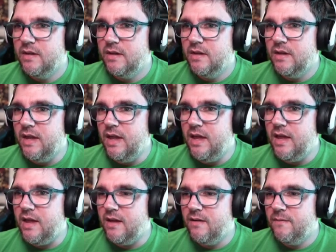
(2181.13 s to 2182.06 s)

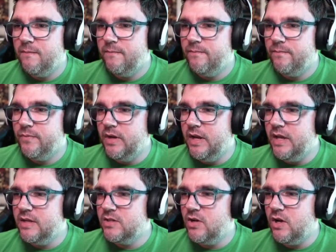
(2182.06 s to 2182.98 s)
Yeah. The net
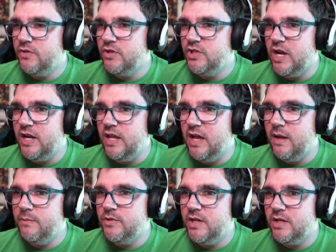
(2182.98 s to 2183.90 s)
has caught the shiny
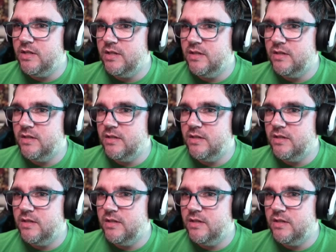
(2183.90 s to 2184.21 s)
object.